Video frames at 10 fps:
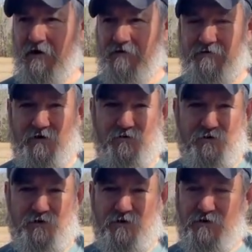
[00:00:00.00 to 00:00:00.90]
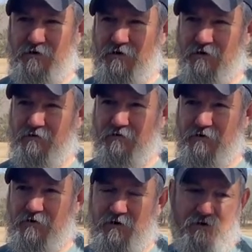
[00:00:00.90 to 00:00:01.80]
So your, your,
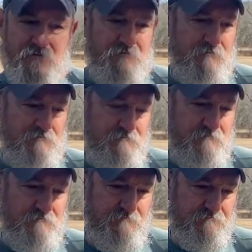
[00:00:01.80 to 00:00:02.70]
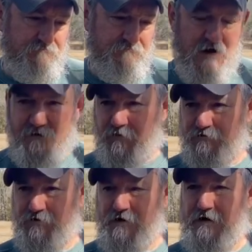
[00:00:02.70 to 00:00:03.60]
your maple
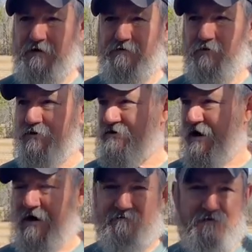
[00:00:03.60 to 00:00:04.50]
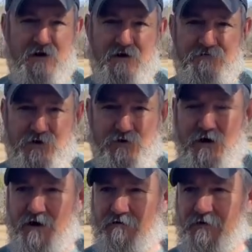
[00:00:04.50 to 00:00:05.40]
trees, which I have very few
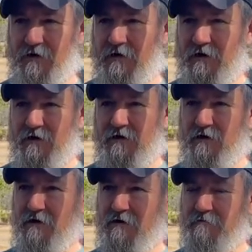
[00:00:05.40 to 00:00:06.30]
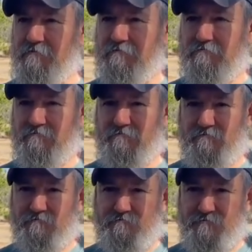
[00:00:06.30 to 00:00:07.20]
of, um,
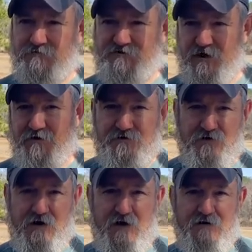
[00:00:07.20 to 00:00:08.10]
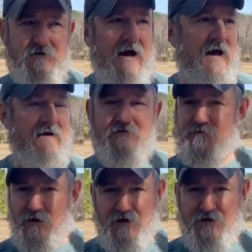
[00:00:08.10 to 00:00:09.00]
cedar trees I have an
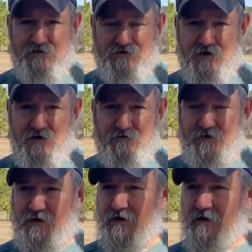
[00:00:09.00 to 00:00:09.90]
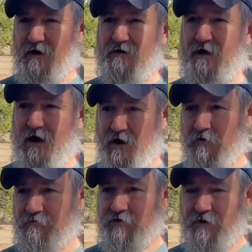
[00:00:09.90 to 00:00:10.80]
abundance of, and the
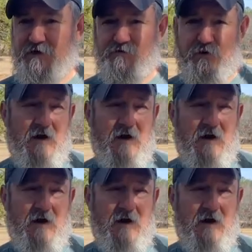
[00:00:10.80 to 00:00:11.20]
elm trees, we